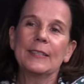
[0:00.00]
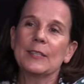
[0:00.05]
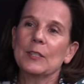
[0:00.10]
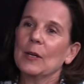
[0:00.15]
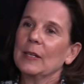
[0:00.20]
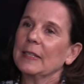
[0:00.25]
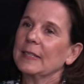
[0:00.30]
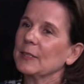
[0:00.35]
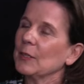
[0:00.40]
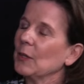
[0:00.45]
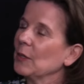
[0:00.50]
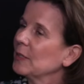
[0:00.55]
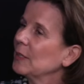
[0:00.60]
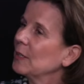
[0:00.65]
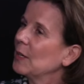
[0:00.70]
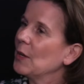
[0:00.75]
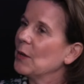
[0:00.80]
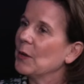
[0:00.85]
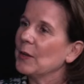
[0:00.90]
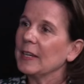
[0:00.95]
So I
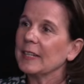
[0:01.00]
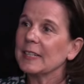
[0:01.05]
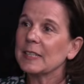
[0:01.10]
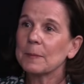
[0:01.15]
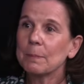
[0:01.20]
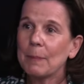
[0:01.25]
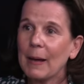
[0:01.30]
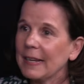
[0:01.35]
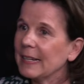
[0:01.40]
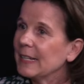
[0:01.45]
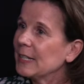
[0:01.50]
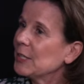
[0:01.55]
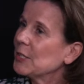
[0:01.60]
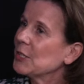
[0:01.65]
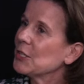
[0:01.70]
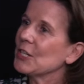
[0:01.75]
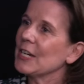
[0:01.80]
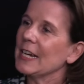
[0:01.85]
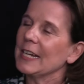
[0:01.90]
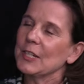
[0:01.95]
started learning
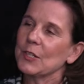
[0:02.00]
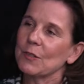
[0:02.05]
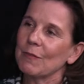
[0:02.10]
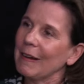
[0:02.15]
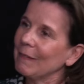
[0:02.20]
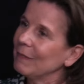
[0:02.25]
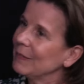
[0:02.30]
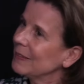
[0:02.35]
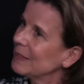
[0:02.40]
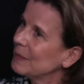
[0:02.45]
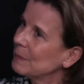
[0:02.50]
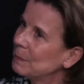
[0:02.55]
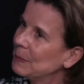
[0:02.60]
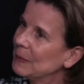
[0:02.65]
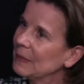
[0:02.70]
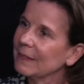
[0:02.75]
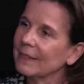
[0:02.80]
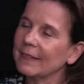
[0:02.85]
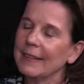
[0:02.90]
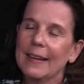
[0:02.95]
Spanish. I traveled a
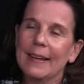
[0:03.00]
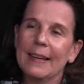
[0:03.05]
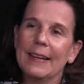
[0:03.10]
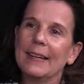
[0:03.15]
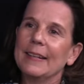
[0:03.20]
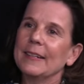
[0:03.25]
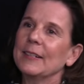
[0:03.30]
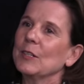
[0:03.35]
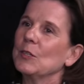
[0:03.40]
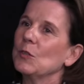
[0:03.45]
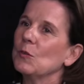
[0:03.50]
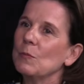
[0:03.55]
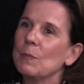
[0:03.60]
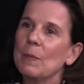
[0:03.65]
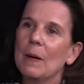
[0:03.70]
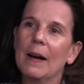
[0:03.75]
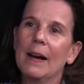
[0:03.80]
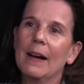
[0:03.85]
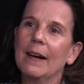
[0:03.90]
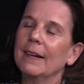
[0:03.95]
bit there,
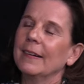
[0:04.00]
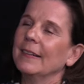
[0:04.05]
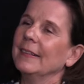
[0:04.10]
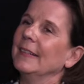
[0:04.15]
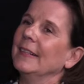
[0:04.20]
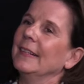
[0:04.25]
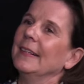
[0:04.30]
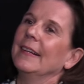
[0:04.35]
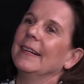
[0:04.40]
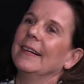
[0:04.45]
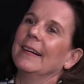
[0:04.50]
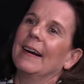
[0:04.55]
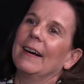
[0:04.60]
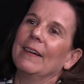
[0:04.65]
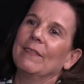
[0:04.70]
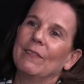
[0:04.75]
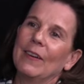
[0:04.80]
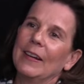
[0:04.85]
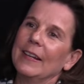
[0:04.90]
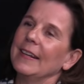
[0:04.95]
Cuba,
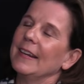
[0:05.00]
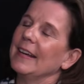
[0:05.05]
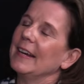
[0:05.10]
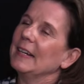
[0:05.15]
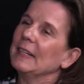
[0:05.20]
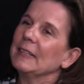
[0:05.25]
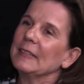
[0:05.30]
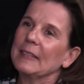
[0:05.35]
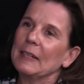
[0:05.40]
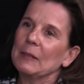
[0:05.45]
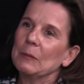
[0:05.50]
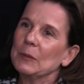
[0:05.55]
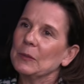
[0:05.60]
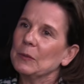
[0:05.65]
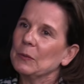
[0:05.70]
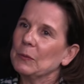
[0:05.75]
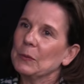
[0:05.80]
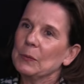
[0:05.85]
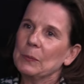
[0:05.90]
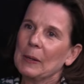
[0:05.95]
Havana. That
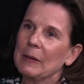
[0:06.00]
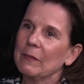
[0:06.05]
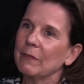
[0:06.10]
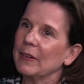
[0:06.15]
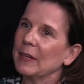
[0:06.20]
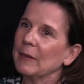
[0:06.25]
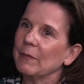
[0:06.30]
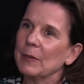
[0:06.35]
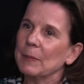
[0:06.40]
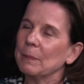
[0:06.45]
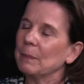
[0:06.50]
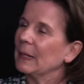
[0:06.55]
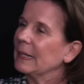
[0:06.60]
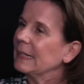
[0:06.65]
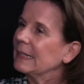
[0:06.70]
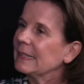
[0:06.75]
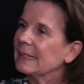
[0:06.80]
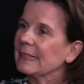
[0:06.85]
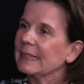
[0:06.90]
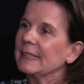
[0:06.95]
were, were my favorite
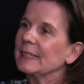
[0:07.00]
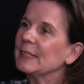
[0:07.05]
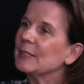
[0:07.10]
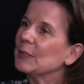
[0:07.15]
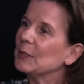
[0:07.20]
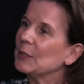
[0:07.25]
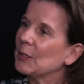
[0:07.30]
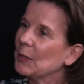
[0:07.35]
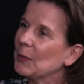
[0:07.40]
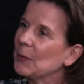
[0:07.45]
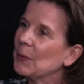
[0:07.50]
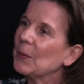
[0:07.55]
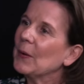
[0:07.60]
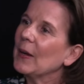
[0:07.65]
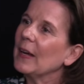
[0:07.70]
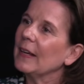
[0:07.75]
places, you wow. know.